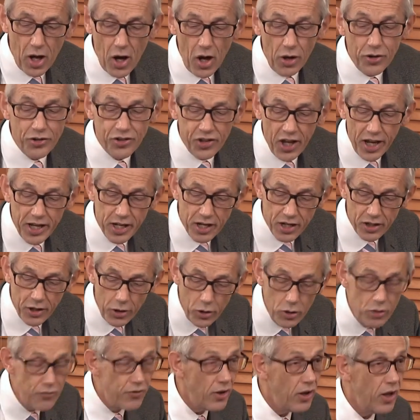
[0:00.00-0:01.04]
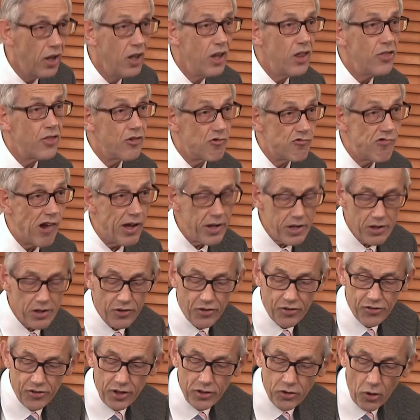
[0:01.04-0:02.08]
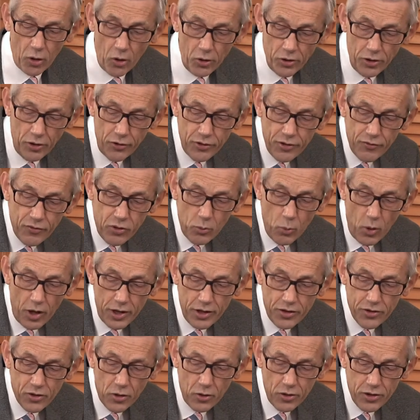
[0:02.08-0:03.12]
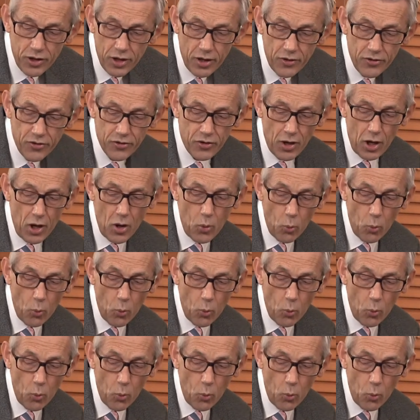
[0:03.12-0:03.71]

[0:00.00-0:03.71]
had taken over the rights and honours of the white goddess,